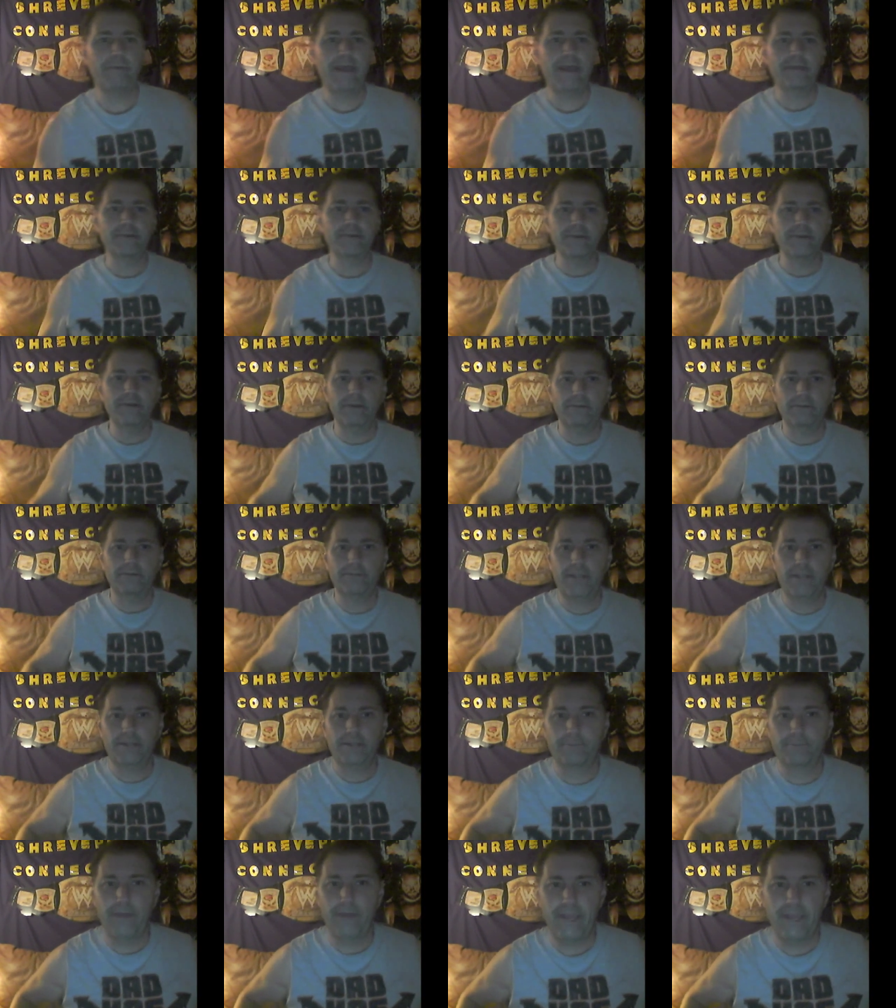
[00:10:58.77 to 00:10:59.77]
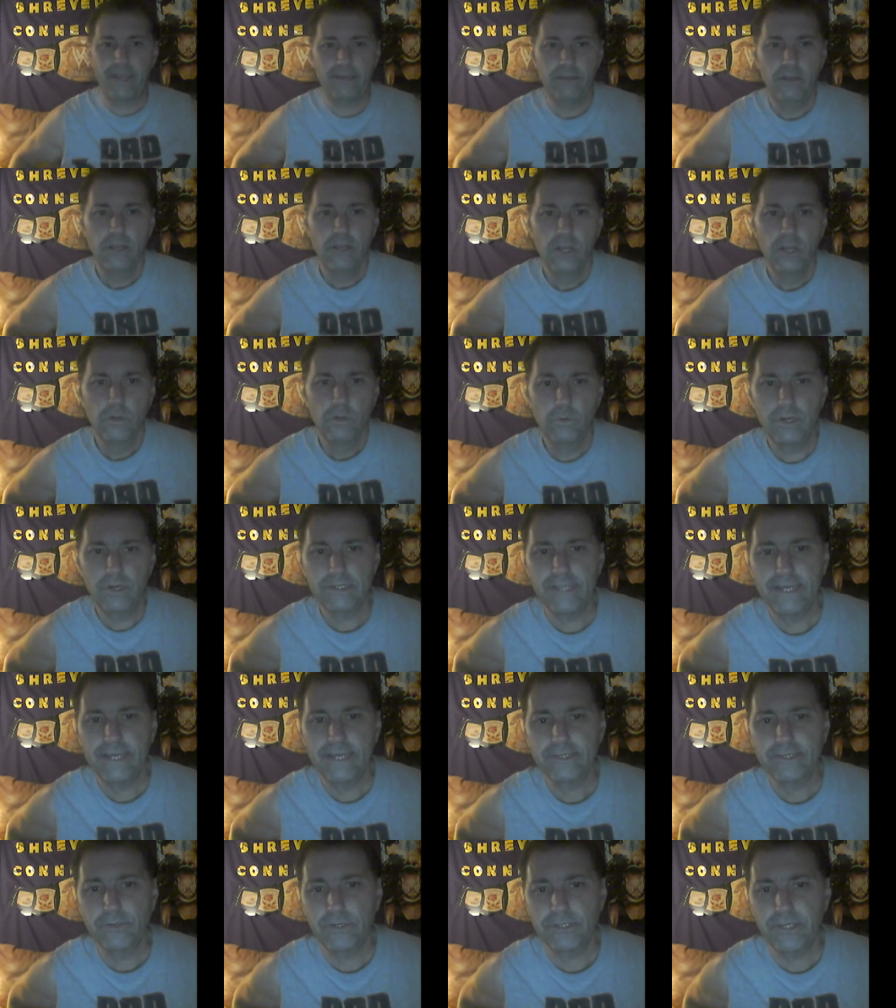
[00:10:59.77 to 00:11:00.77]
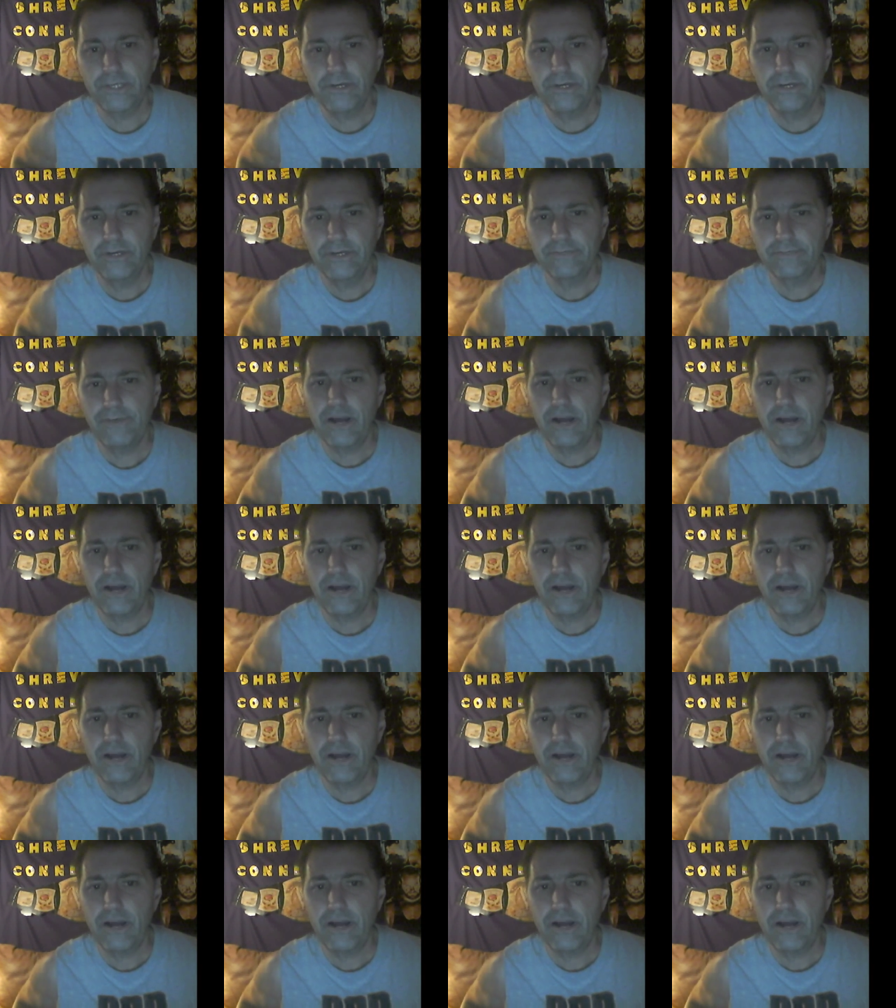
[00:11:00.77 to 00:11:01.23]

Manager Daniel Bryan, which led to a series of